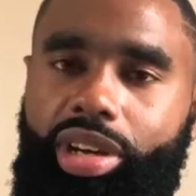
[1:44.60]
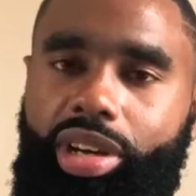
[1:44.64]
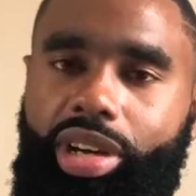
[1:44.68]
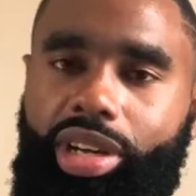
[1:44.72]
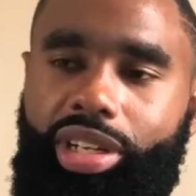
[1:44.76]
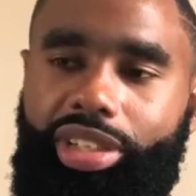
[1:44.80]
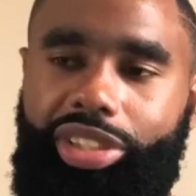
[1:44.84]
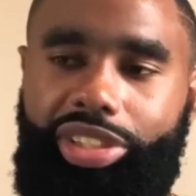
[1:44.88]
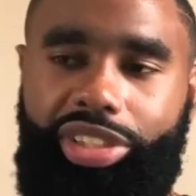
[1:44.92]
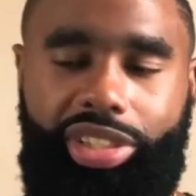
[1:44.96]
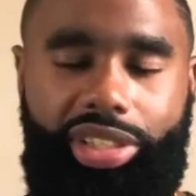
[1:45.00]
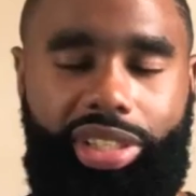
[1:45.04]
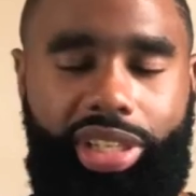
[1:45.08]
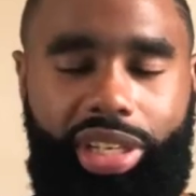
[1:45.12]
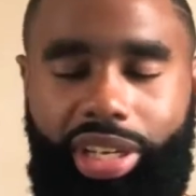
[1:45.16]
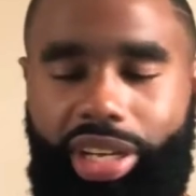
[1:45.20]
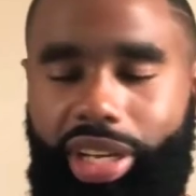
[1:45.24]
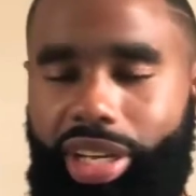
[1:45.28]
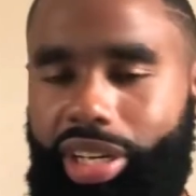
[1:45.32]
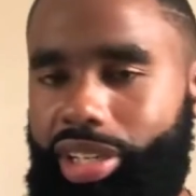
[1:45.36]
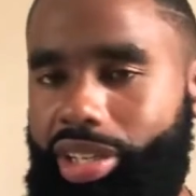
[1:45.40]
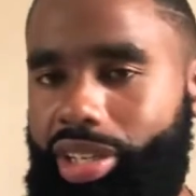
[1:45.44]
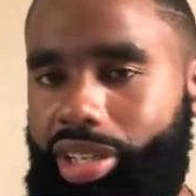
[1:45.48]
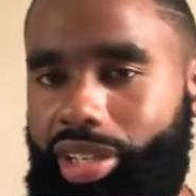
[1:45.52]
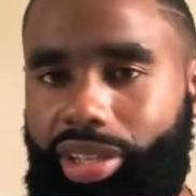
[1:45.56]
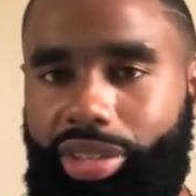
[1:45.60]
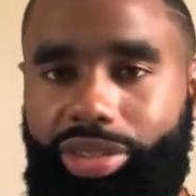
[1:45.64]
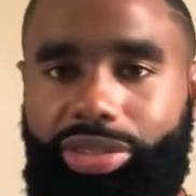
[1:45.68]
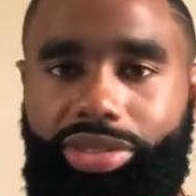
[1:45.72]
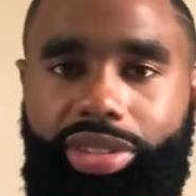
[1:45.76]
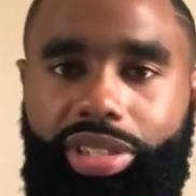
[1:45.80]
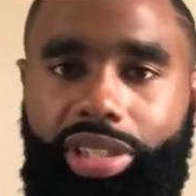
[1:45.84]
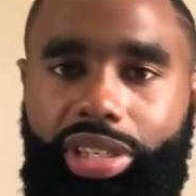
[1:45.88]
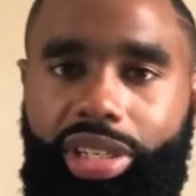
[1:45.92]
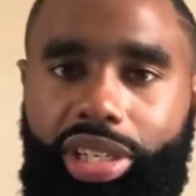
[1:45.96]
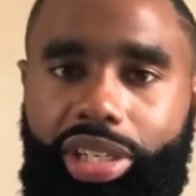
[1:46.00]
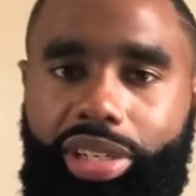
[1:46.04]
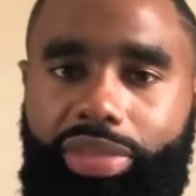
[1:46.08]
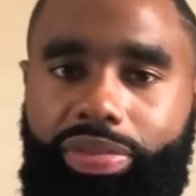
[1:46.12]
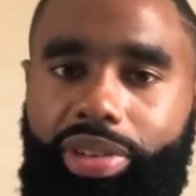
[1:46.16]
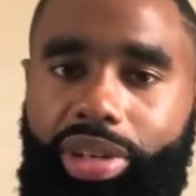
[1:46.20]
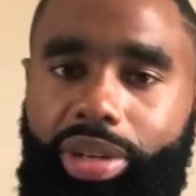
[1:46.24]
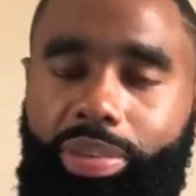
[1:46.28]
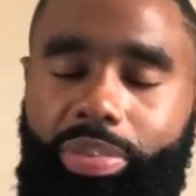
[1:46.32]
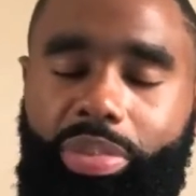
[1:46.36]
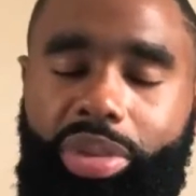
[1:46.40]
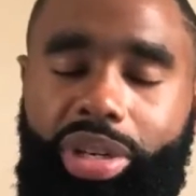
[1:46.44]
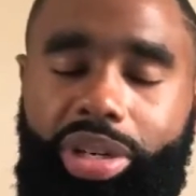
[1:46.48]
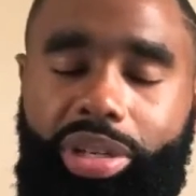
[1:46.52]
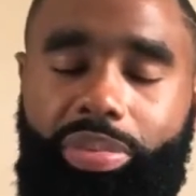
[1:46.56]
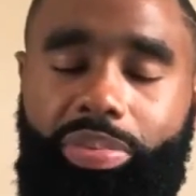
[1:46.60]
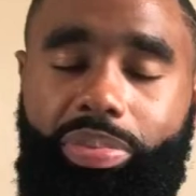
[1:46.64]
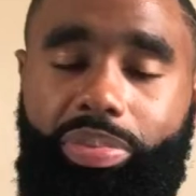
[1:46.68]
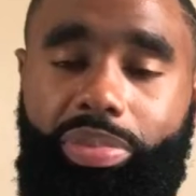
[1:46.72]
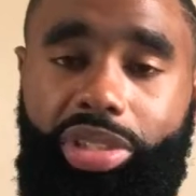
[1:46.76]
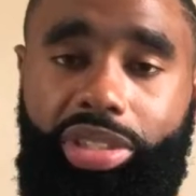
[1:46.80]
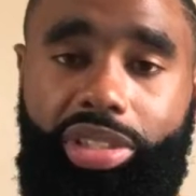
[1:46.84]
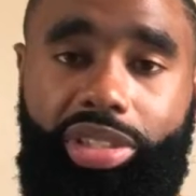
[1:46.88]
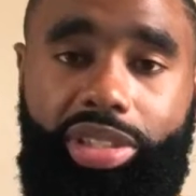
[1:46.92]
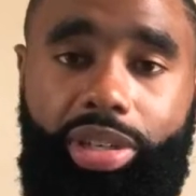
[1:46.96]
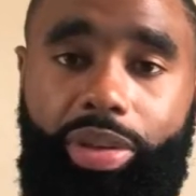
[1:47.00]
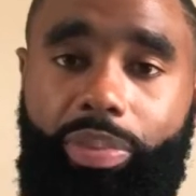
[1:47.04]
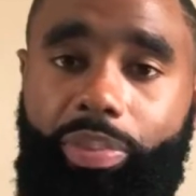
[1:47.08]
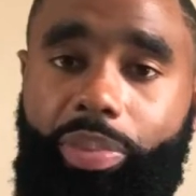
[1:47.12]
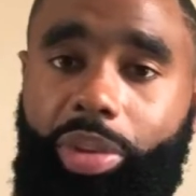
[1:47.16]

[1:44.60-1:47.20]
just like anything else in life. There might be some